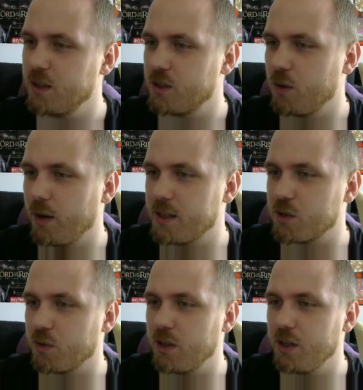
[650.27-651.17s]
so let's
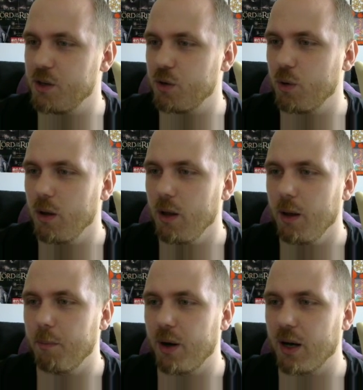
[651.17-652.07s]
continue,
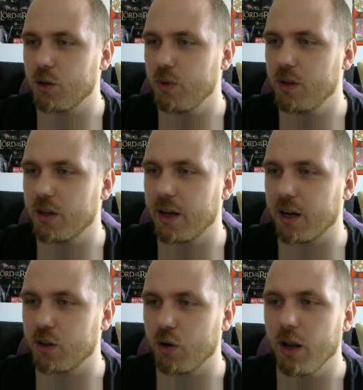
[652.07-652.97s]
but with the
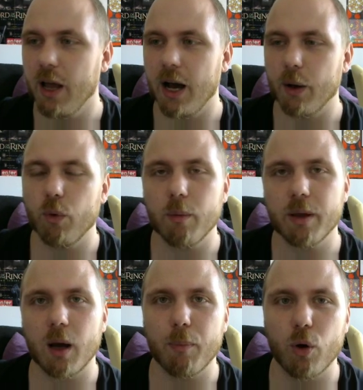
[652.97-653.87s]
character. I will
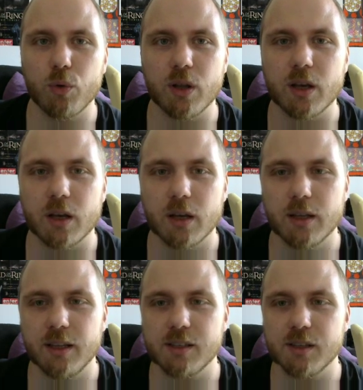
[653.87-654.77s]
be uploading
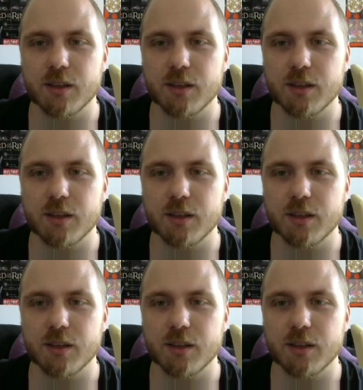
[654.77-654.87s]
this